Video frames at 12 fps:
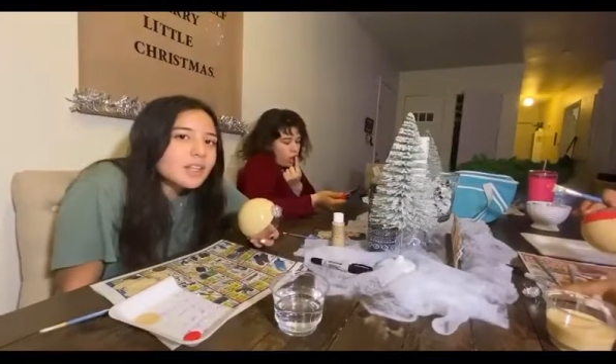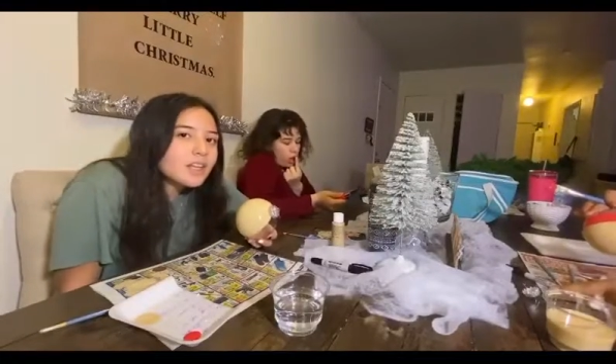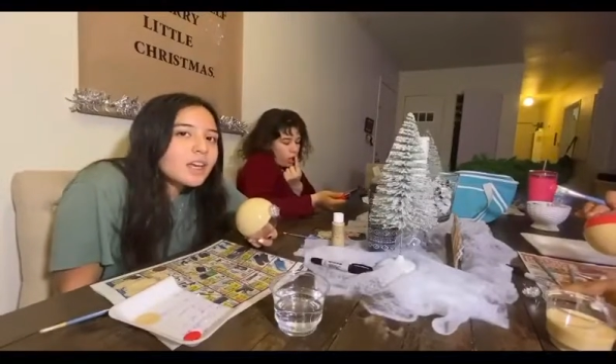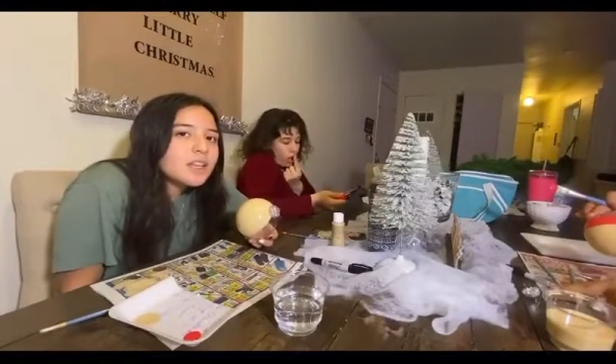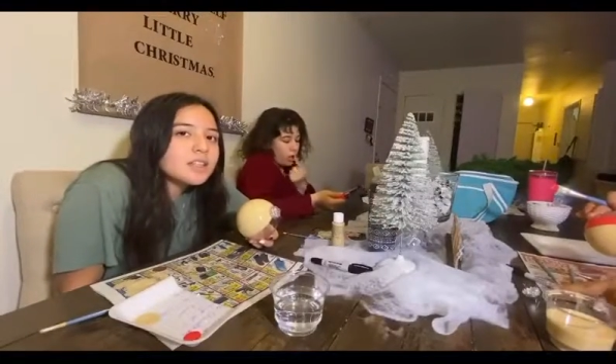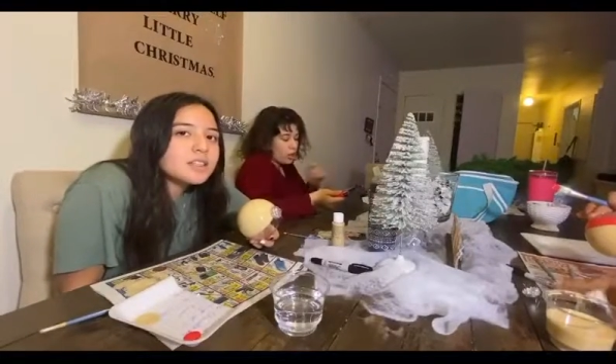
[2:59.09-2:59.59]

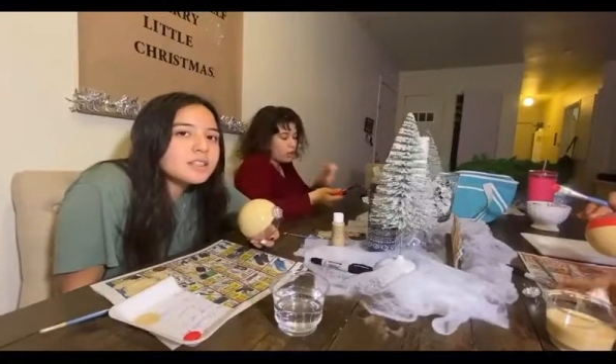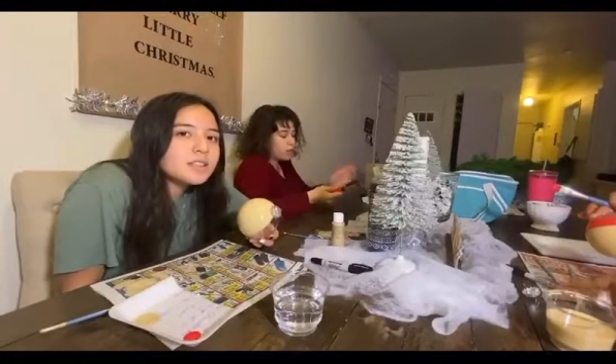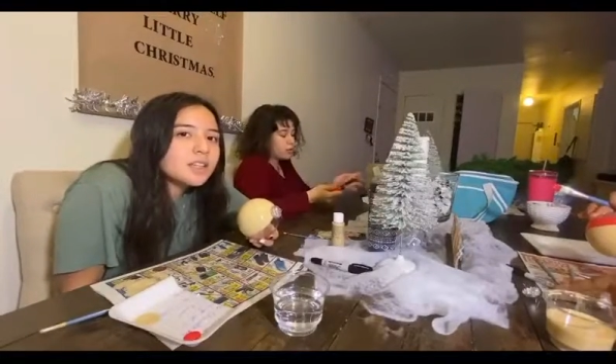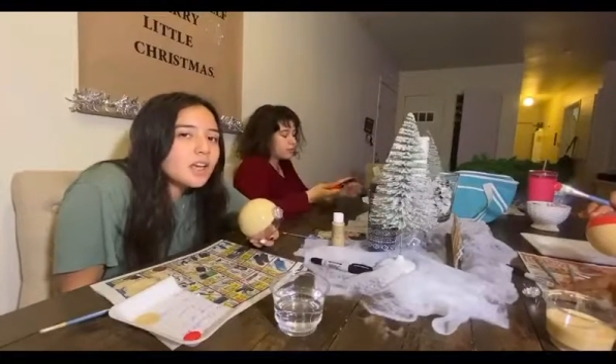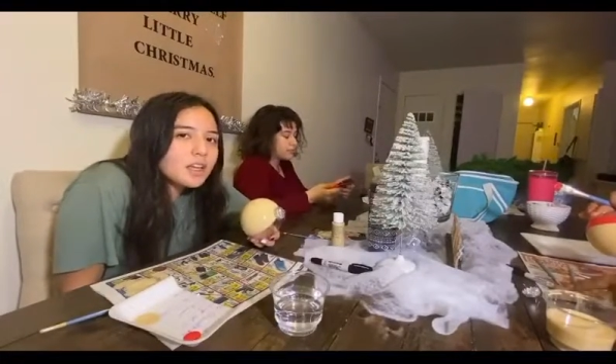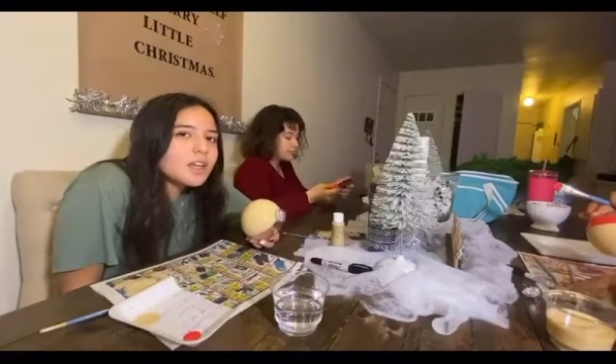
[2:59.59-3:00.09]

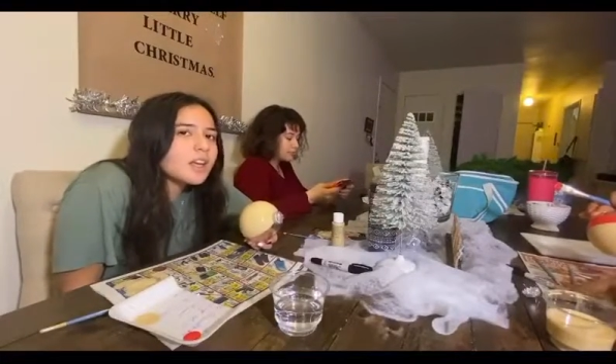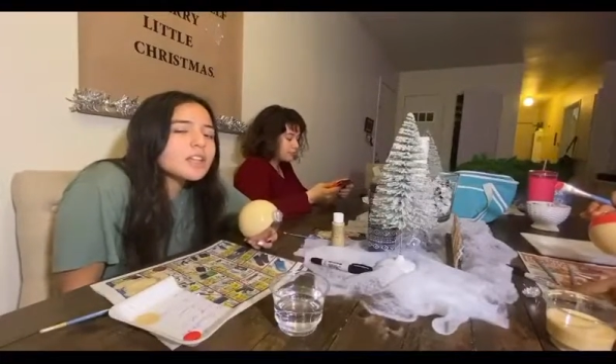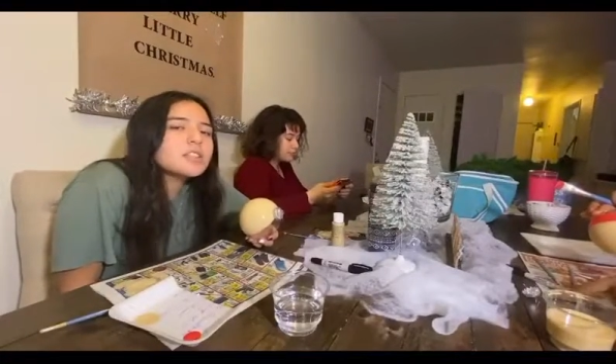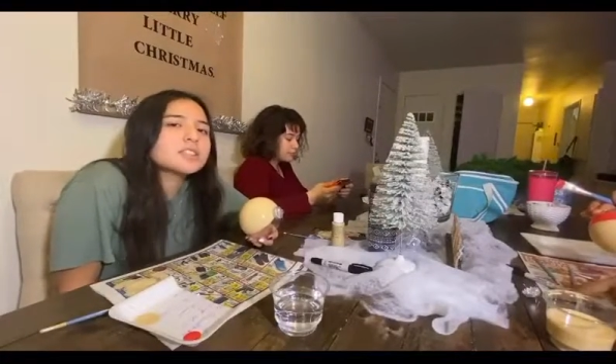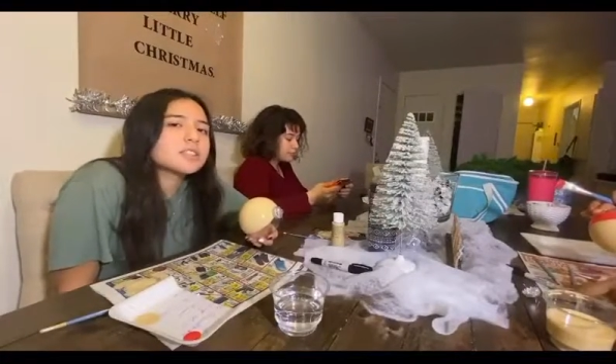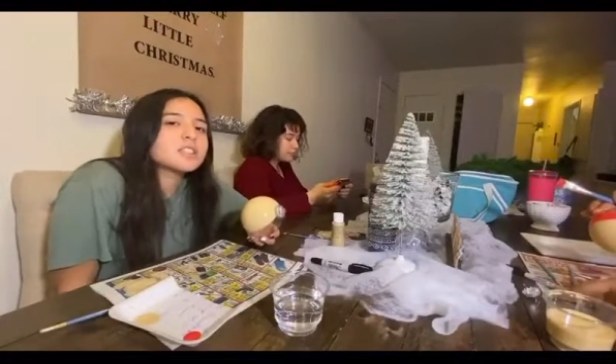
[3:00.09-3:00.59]

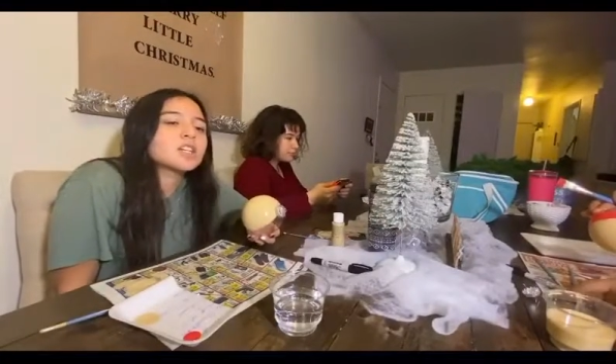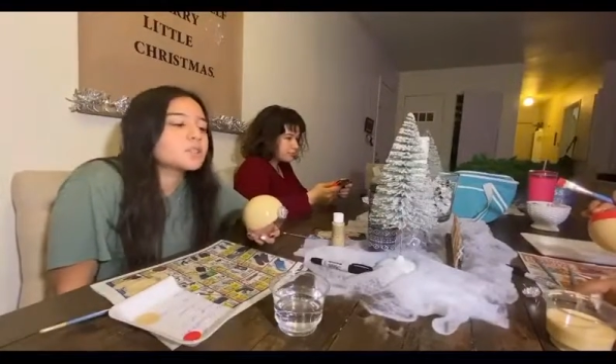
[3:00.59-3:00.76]
looks good.